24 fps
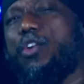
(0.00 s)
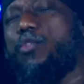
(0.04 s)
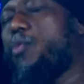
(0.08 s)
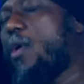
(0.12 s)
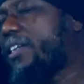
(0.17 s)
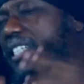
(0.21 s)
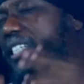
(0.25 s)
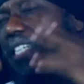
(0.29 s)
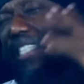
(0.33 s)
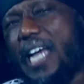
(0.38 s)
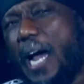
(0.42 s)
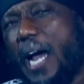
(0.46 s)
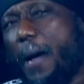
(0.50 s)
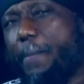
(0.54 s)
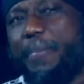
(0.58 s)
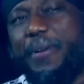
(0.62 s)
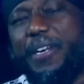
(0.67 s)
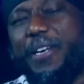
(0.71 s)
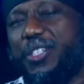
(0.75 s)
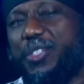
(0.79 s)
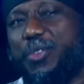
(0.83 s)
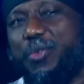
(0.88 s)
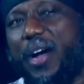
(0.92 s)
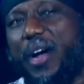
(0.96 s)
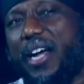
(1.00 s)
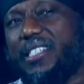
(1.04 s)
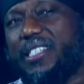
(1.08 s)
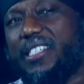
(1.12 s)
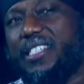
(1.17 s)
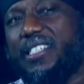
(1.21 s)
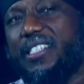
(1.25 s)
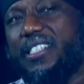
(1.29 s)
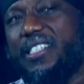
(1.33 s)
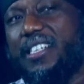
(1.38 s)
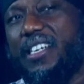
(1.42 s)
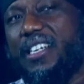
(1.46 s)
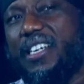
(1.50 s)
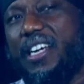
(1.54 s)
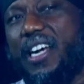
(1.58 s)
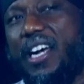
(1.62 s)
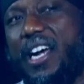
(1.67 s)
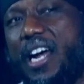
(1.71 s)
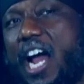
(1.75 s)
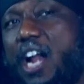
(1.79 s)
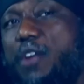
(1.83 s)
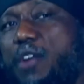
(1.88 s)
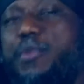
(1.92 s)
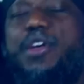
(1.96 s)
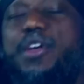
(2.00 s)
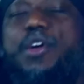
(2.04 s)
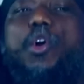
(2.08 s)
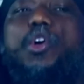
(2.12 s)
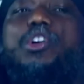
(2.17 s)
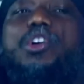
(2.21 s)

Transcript: What is happening to us? And we